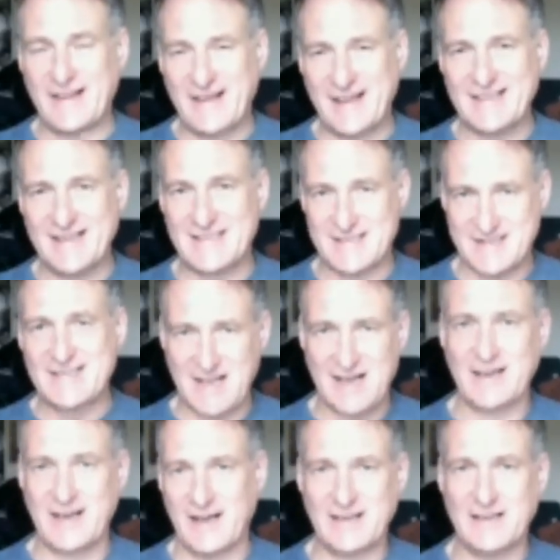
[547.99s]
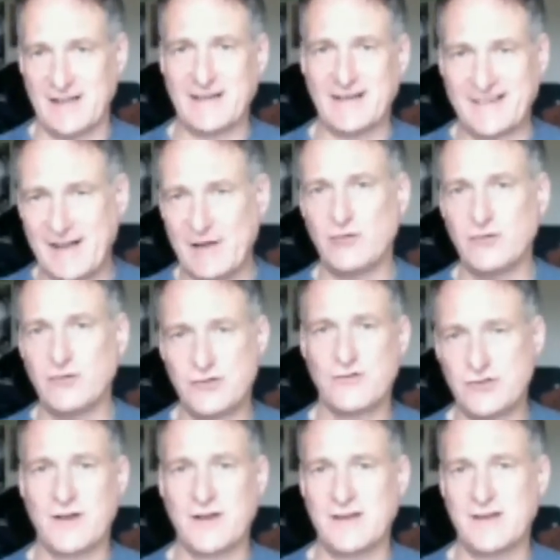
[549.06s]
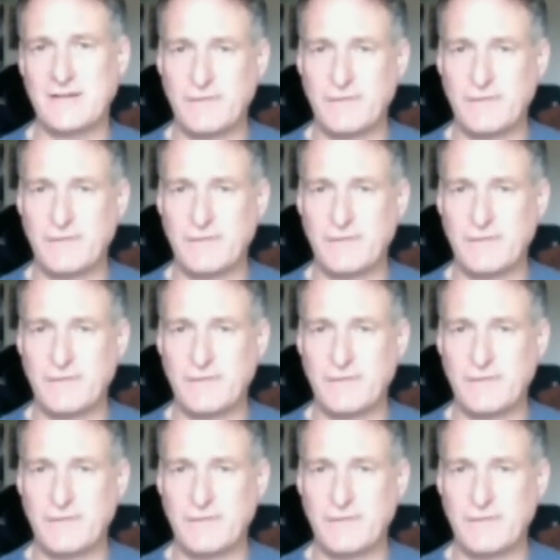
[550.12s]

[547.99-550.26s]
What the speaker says: get stuck in and get on the training,